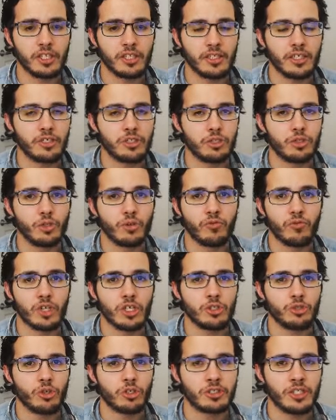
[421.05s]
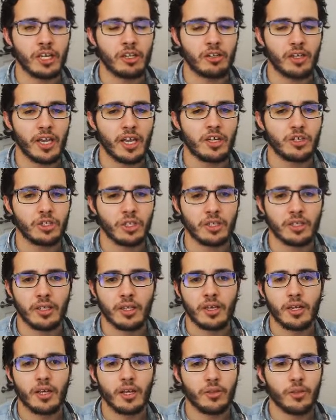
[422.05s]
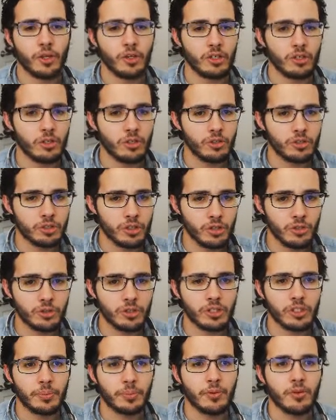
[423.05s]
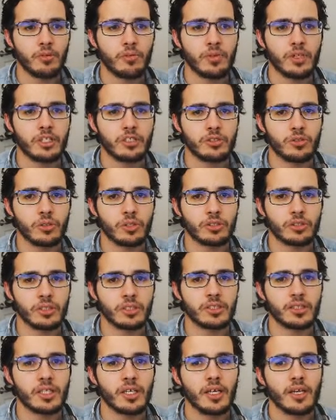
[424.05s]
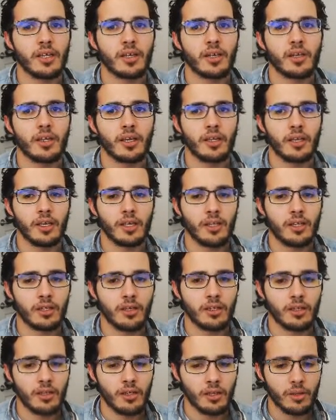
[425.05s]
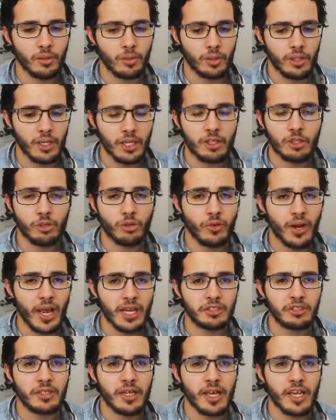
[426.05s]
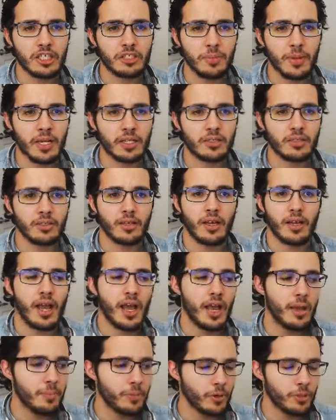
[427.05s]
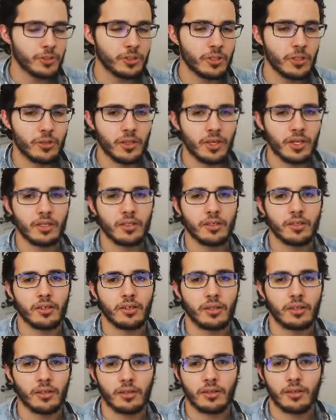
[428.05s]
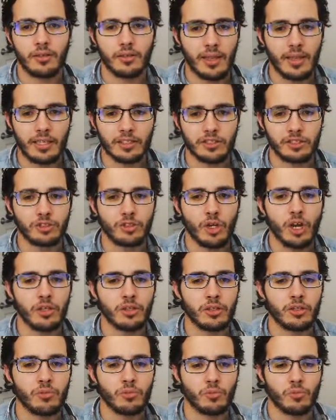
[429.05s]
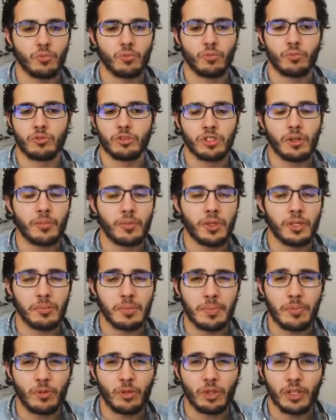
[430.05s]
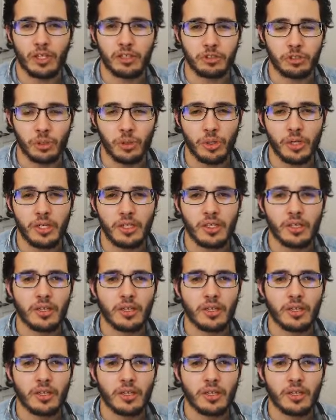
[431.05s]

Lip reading: an issue of resource allocation. They're choosing to put resources in the interaction aspect. I personally think that's not something people enjoy,